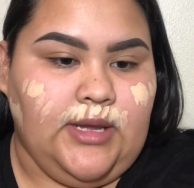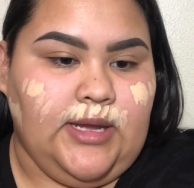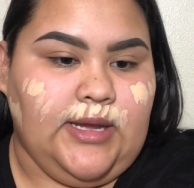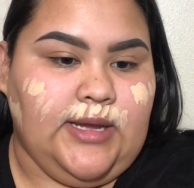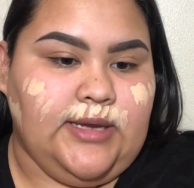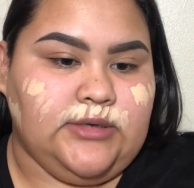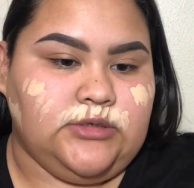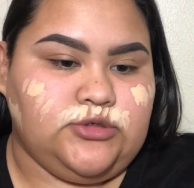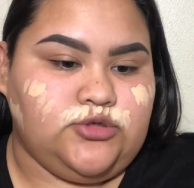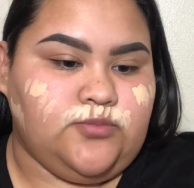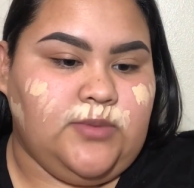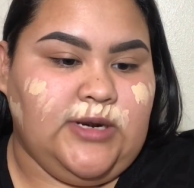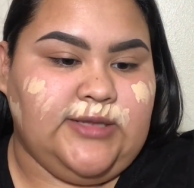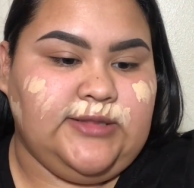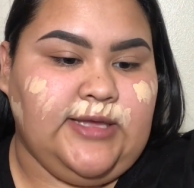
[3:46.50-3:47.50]
And to
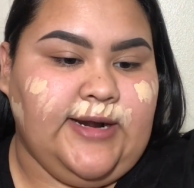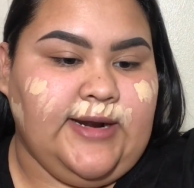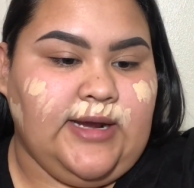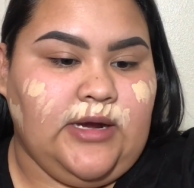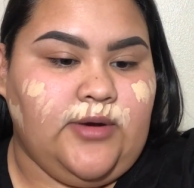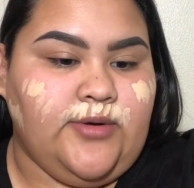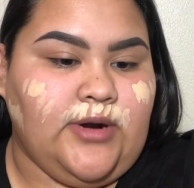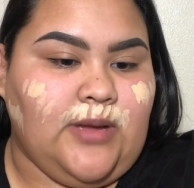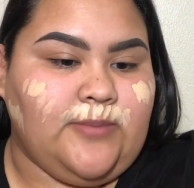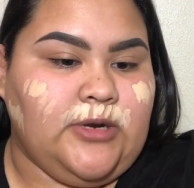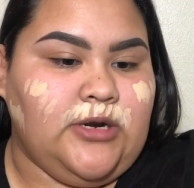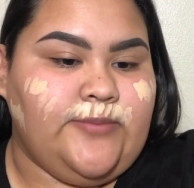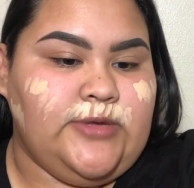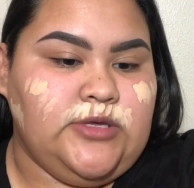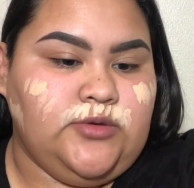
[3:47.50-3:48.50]
blend that out, I'm
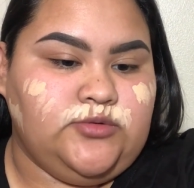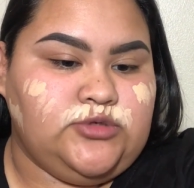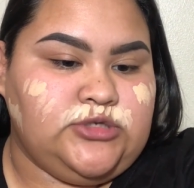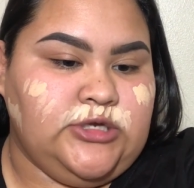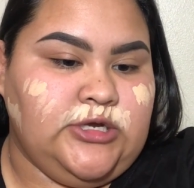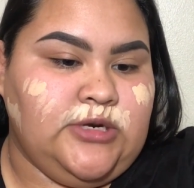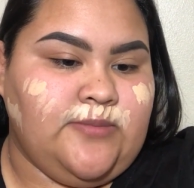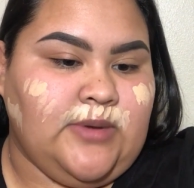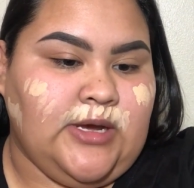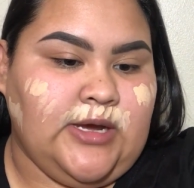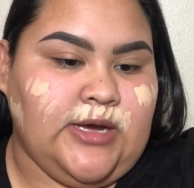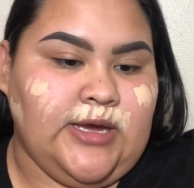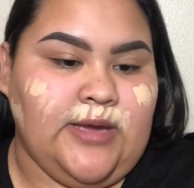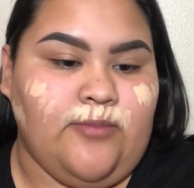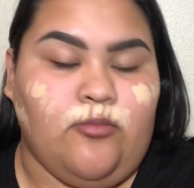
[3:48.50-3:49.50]
gonna be using
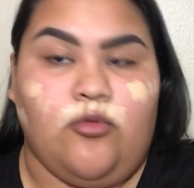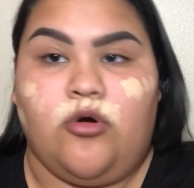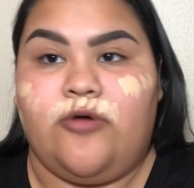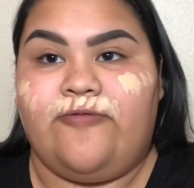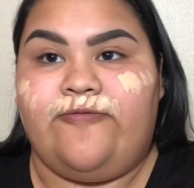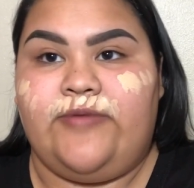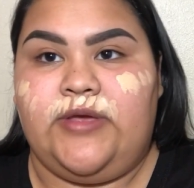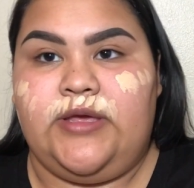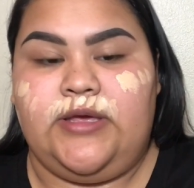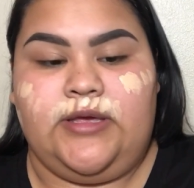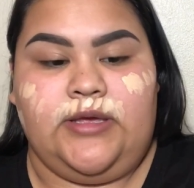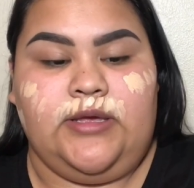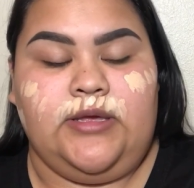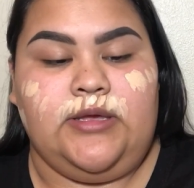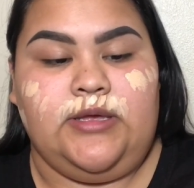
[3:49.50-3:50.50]
my
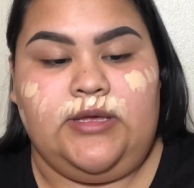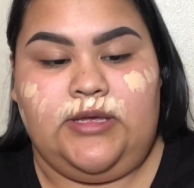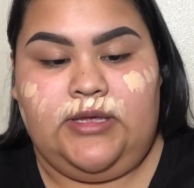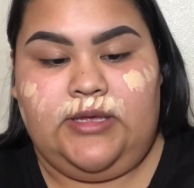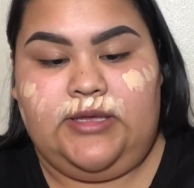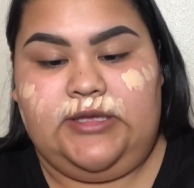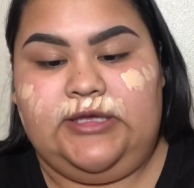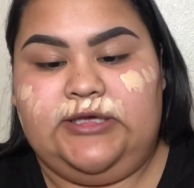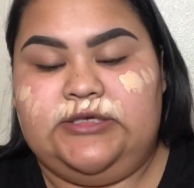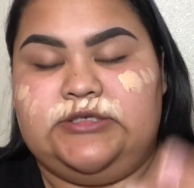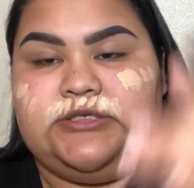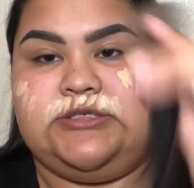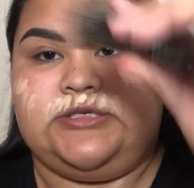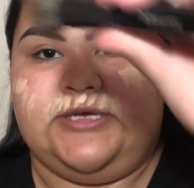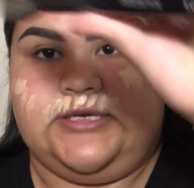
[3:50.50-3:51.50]
Morphe
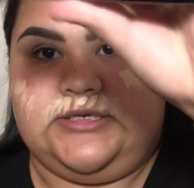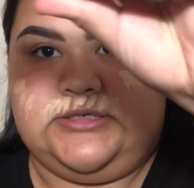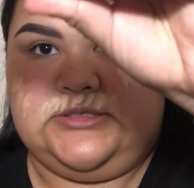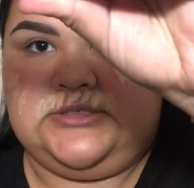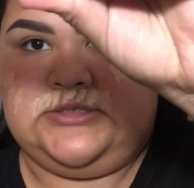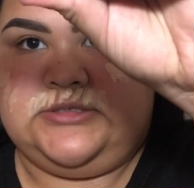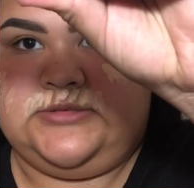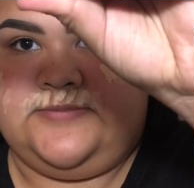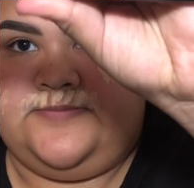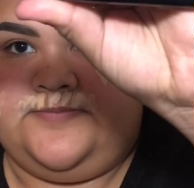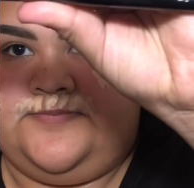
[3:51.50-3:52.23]
E6.